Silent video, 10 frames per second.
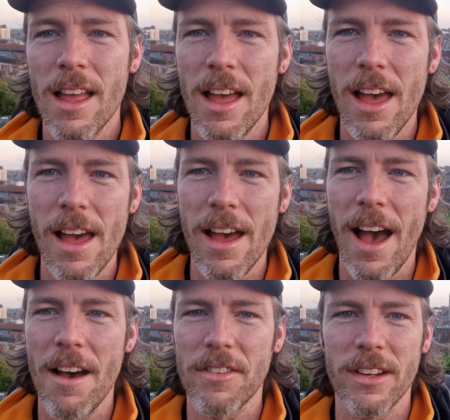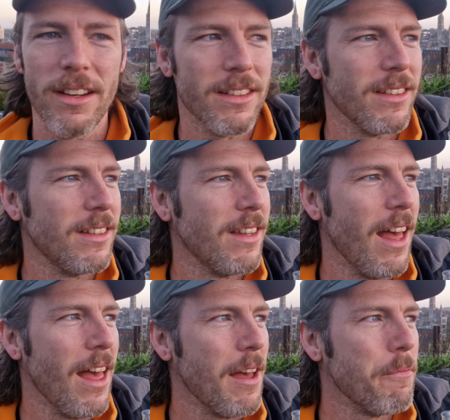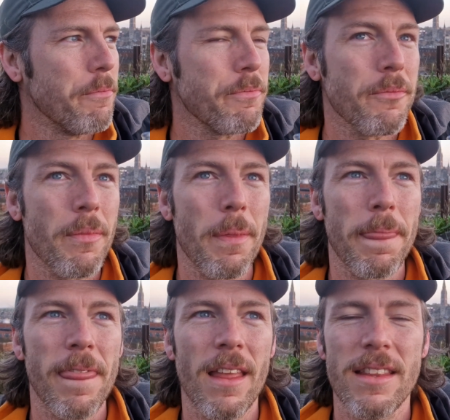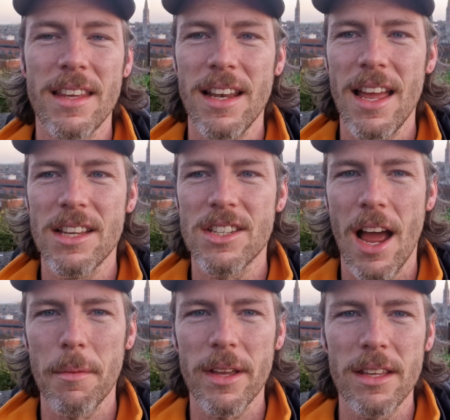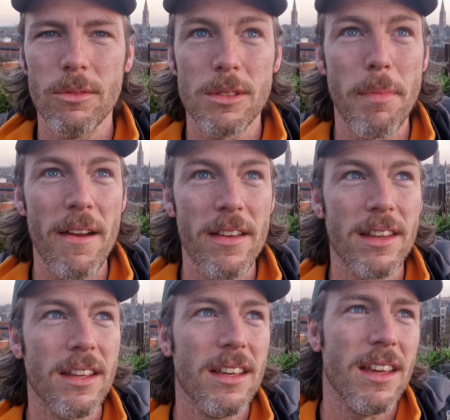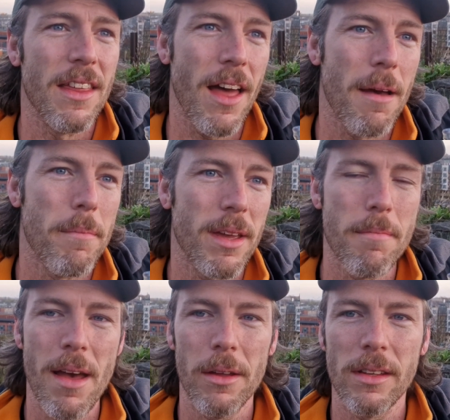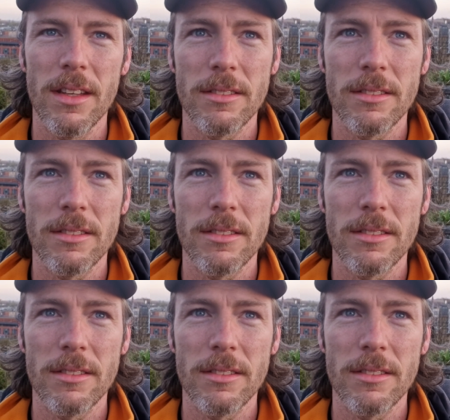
After the alleged Amergin was buried in that big mound,